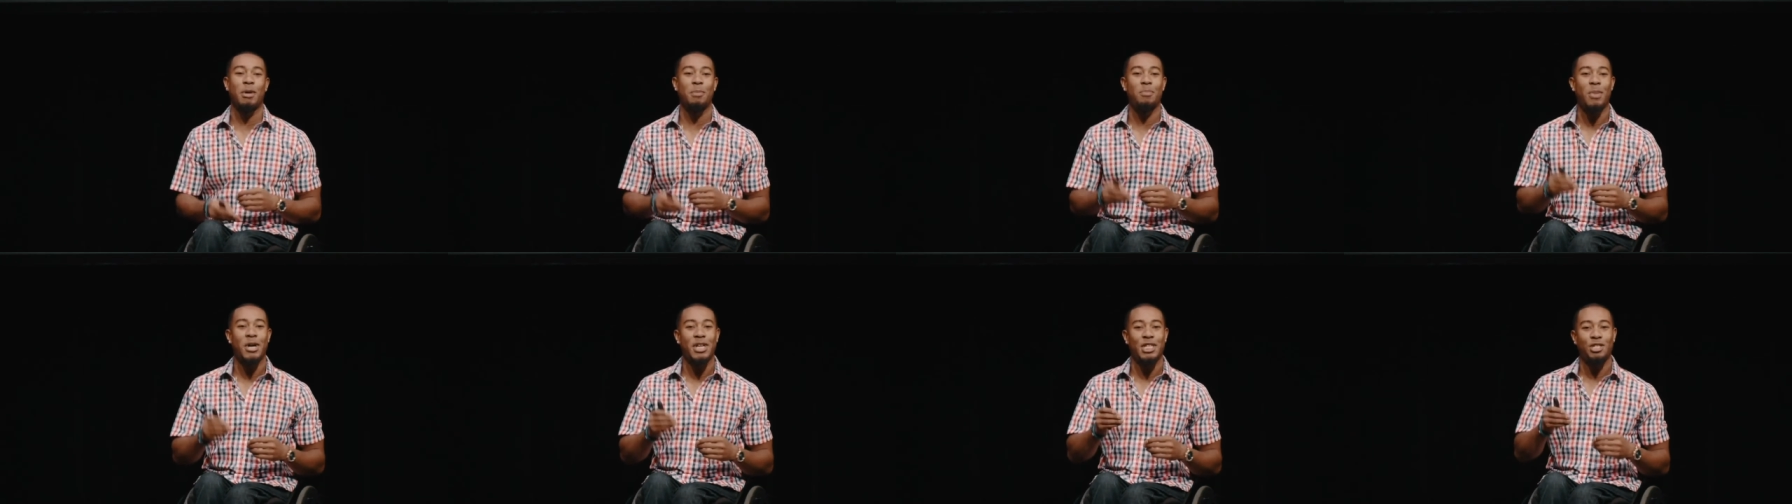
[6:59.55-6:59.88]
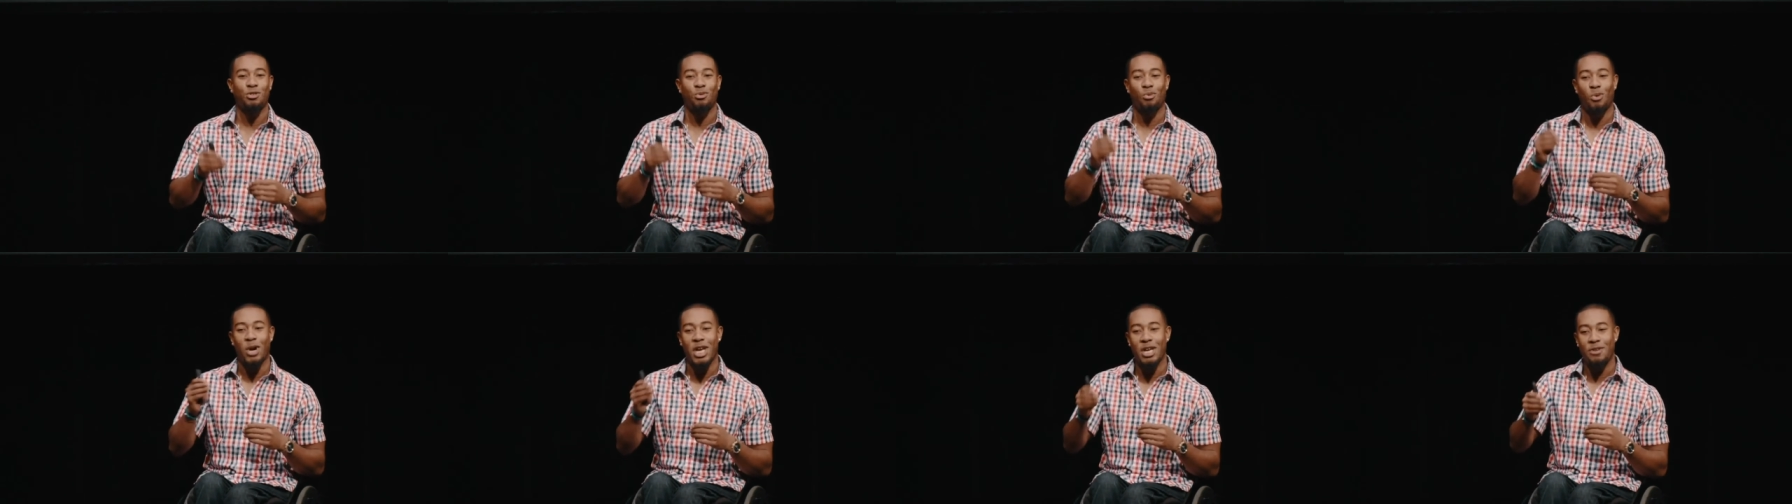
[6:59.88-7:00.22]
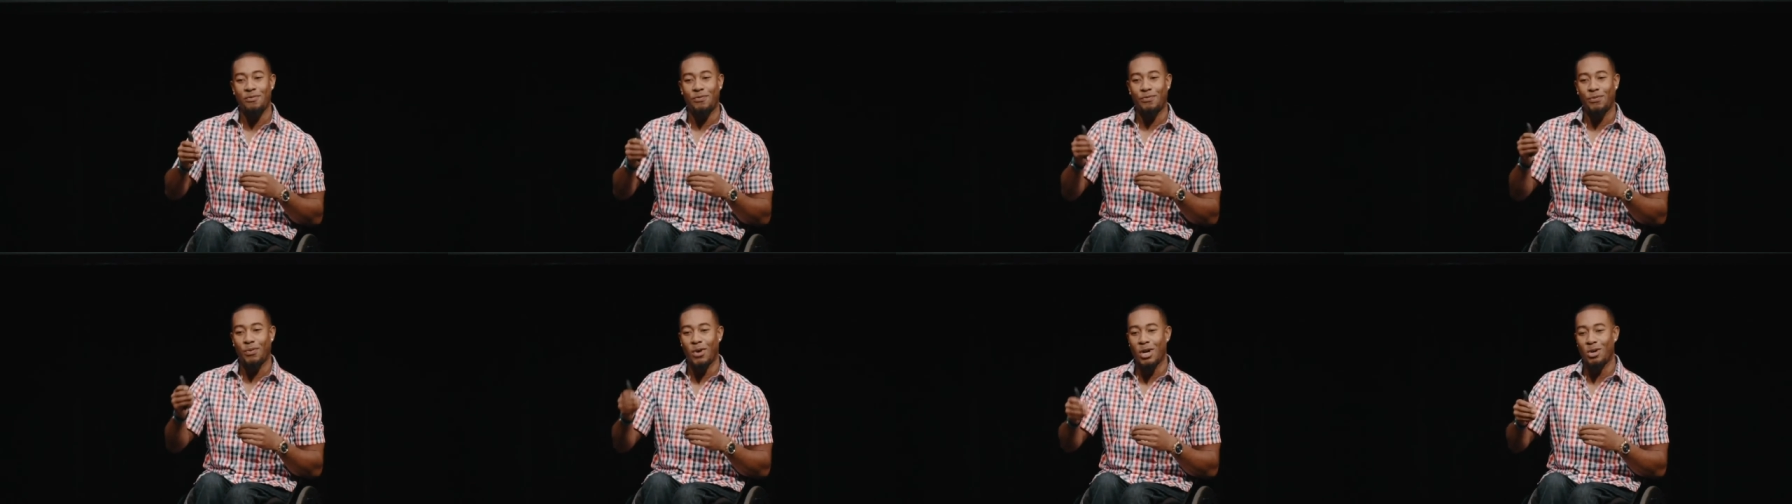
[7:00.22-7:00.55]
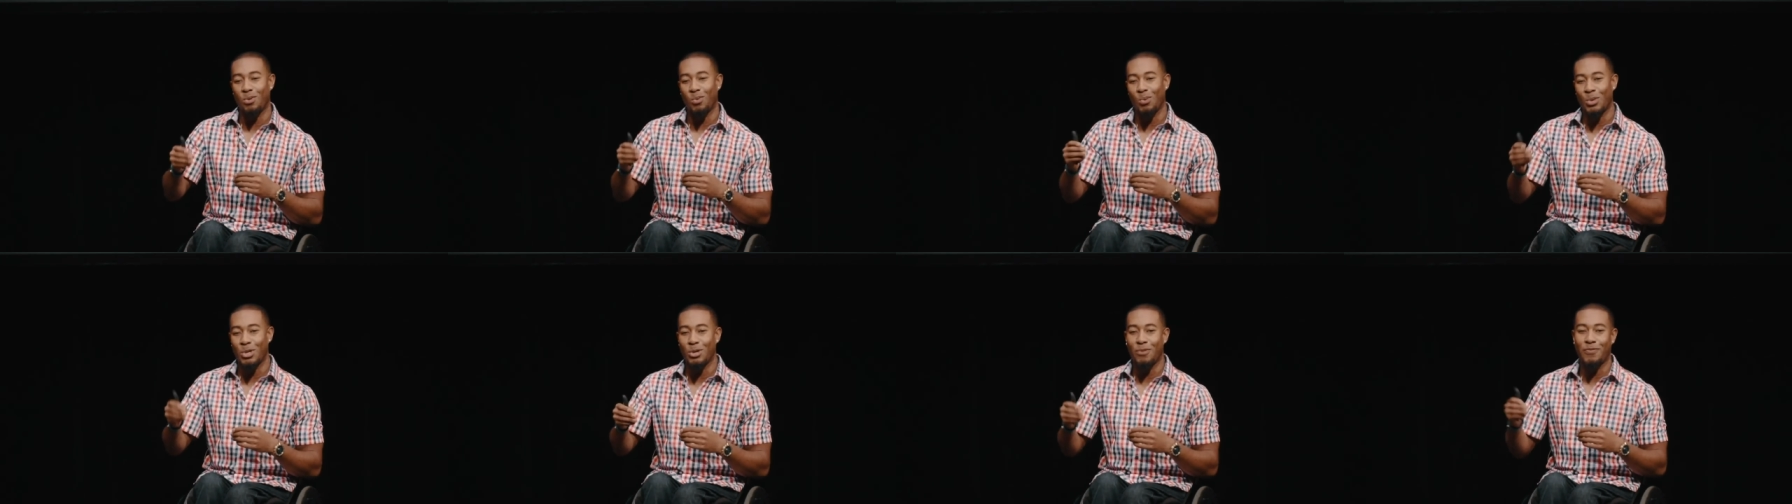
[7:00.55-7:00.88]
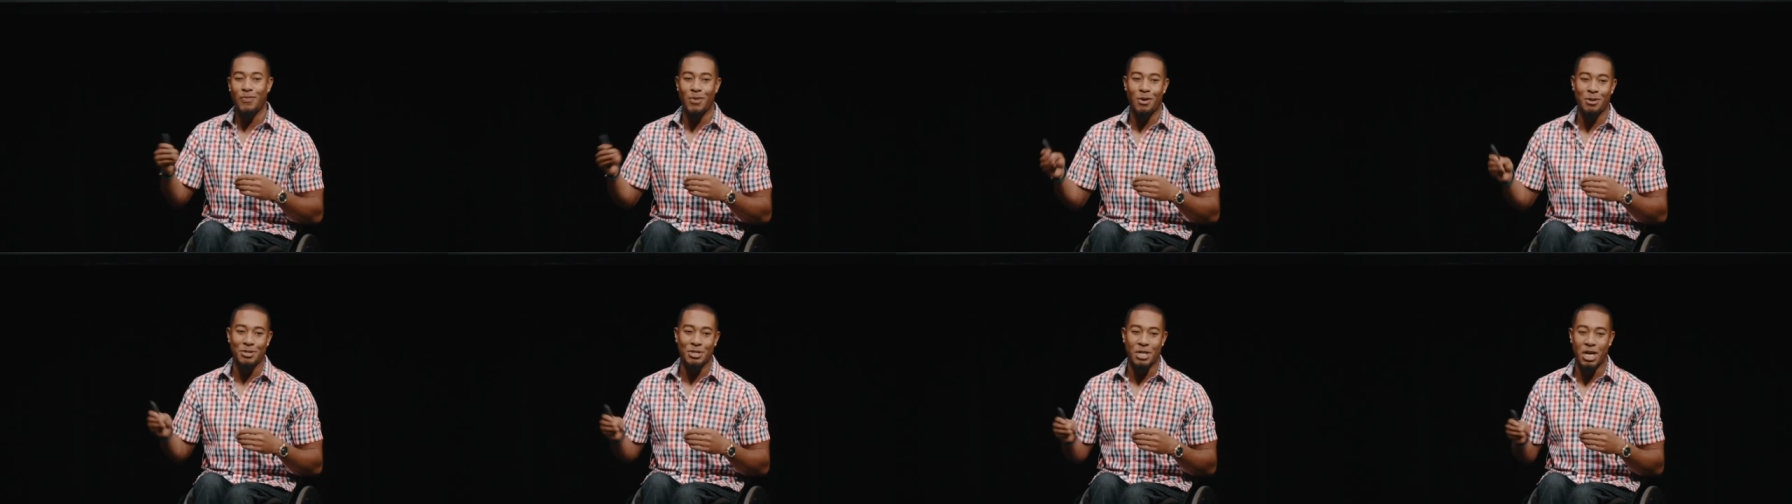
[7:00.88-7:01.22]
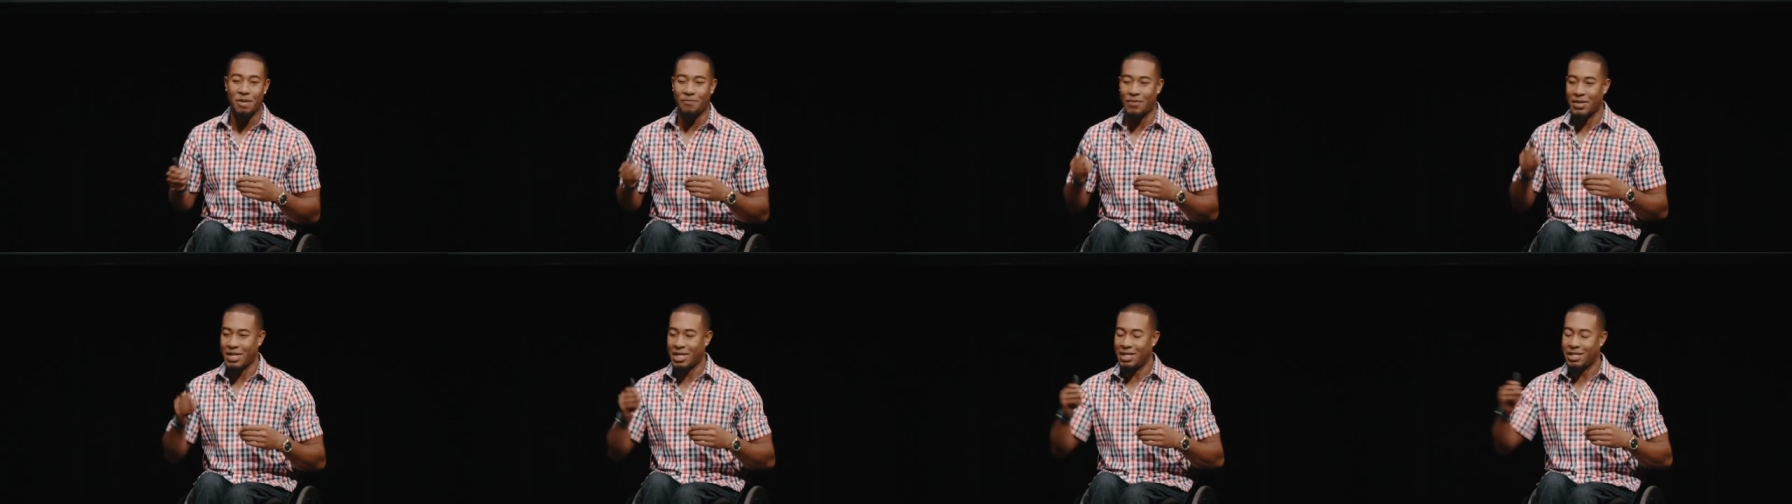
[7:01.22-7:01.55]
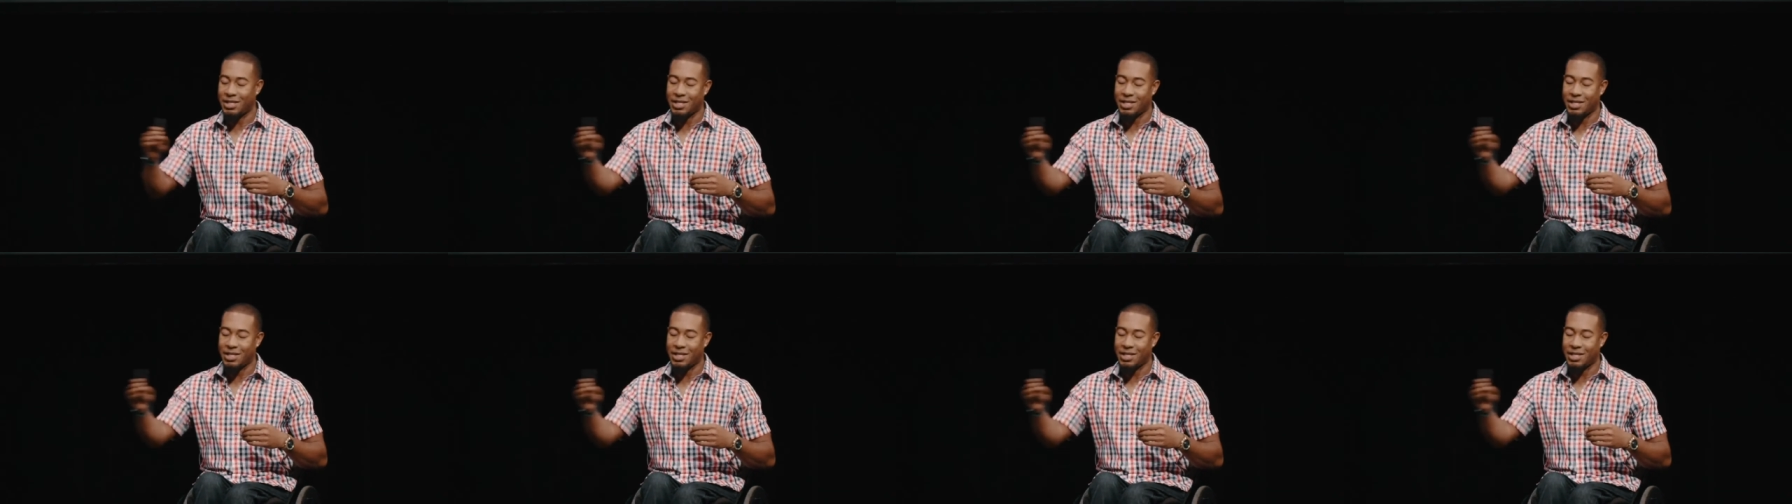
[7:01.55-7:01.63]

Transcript: my buddy's right front wheel falls off and he